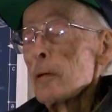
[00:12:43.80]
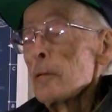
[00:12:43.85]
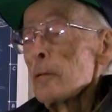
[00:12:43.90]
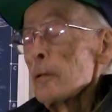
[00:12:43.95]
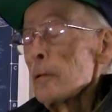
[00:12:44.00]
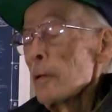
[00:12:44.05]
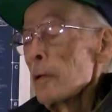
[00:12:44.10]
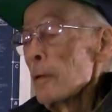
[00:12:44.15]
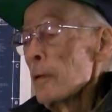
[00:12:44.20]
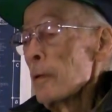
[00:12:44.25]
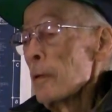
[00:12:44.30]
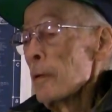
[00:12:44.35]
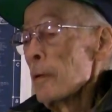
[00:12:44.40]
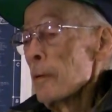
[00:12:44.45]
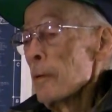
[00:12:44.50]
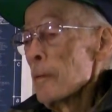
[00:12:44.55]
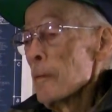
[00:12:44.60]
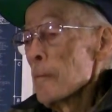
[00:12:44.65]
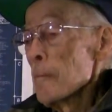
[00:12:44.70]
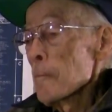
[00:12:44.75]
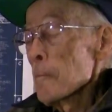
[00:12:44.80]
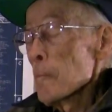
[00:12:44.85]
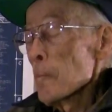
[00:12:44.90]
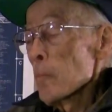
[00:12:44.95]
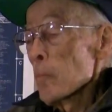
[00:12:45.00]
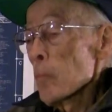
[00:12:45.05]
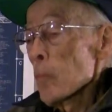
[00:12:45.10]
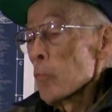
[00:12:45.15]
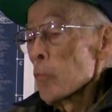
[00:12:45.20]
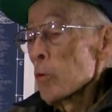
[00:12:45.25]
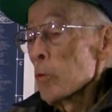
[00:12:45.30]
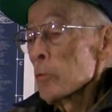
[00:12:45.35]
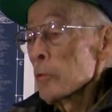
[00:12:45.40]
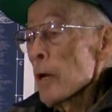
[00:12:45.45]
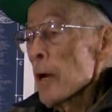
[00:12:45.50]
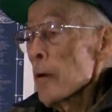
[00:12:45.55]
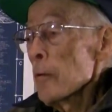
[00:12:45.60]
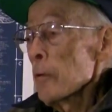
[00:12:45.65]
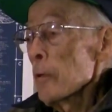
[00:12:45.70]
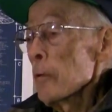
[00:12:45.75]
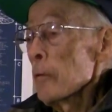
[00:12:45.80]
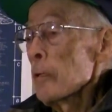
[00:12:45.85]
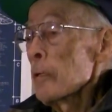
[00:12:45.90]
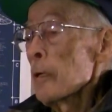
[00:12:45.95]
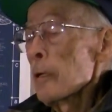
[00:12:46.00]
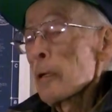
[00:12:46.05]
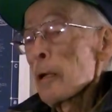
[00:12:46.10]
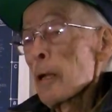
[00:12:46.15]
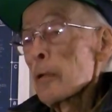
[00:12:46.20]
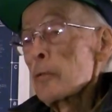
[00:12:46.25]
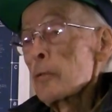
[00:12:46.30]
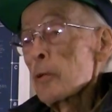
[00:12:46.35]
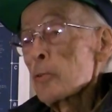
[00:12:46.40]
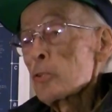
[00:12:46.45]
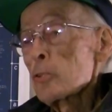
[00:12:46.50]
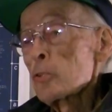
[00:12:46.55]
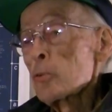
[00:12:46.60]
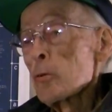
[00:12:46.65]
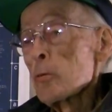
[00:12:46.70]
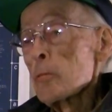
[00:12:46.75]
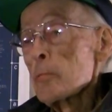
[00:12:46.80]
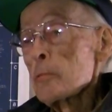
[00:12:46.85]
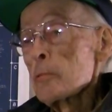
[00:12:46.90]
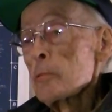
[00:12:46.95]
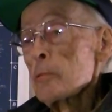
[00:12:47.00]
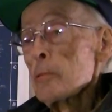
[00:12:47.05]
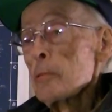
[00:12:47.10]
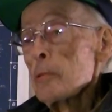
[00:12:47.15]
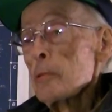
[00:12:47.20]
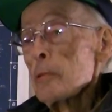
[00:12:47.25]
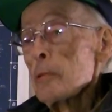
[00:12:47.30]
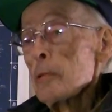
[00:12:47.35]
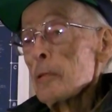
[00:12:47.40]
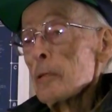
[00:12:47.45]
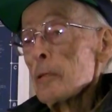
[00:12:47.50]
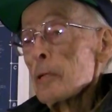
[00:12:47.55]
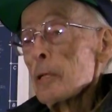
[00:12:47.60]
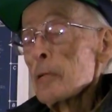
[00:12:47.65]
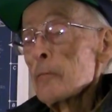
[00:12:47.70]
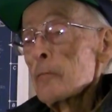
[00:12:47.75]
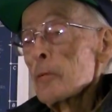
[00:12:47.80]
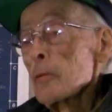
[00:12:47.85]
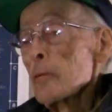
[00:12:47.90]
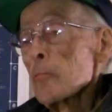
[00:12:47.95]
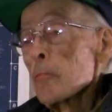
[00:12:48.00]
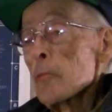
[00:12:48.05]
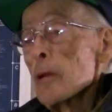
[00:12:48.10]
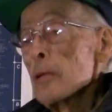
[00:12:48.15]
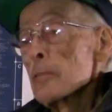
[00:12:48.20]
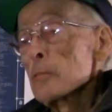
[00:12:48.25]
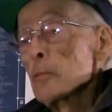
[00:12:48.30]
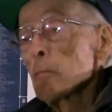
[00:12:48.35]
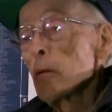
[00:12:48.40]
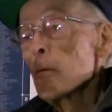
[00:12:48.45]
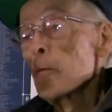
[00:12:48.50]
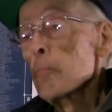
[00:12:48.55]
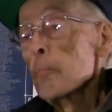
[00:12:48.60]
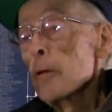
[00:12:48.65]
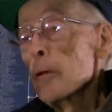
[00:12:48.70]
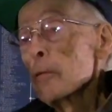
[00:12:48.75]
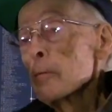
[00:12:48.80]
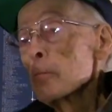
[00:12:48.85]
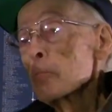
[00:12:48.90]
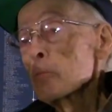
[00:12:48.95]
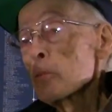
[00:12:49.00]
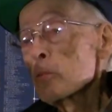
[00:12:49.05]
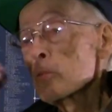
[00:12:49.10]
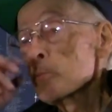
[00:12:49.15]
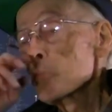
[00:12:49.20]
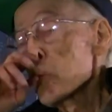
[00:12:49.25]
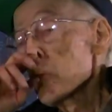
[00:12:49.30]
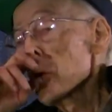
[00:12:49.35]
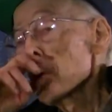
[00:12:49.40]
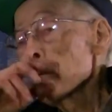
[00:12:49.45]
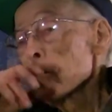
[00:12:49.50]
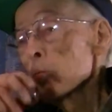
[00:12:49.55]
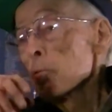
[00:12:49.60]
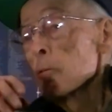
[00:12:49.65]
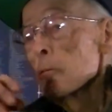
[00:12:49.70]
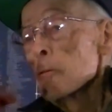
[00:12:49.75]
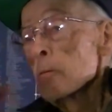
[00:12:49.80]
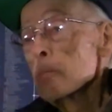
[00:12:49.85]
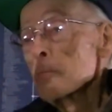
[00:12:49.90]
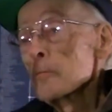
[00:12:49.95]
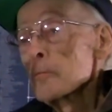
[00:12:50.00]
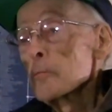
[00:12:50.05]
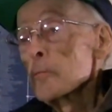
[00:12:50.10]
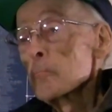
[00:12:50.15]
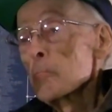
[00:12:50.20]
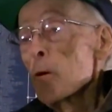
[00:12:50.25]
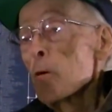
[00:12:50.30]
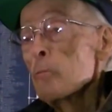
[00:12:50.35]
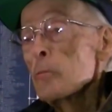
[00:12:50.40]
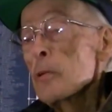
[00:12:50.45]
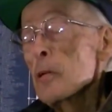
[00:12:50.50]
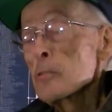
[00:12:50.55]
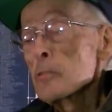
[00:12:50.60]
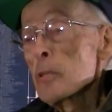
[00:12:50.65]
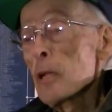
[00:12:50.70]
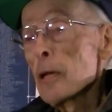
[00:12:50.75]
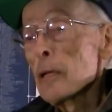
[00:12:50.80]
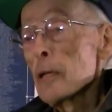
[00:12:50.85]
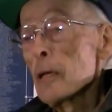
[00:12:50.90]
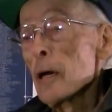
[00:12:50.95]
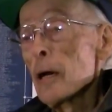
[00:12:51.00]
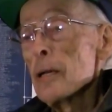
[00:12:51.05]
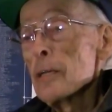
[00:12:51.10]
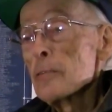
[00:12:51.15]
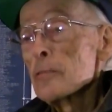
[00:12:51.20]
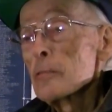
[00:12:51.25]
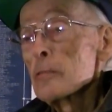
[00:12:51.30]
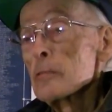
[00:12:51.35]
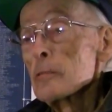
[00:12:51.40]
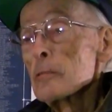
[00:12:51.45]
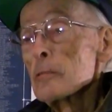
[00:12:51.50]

Oh, yeah. Well, down there you get a lot of dust storms. And if it rains a little bit and it just sprinkles, the road gets like ice,